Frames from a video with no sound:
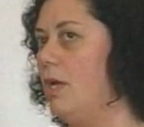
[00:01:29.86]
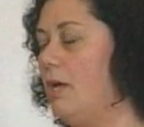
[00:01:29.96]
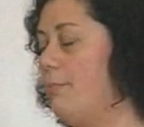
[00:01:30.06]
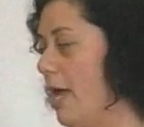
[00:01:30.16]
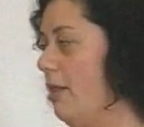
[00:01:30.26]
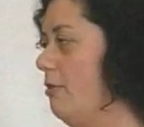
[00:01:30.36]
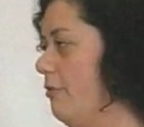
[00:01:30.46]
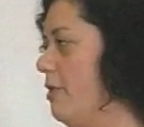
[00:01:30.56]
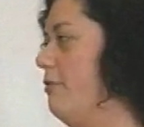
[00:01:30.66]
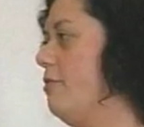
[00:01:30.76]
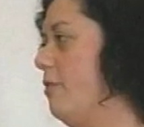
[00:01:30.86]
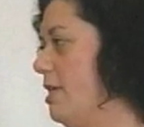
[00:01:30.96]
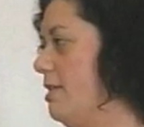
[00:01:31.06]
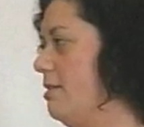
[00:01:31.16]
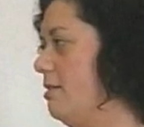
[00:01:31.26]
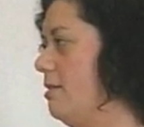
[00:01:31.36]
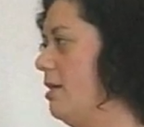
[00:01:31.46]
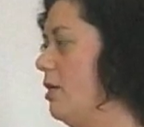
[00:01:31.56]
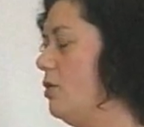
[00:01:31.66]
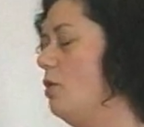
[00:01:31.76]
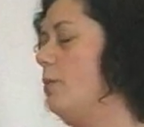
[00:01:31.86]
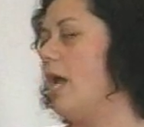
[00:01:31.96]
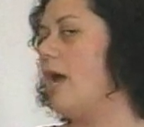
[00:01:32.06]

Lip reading: compelling for different reasons. So we're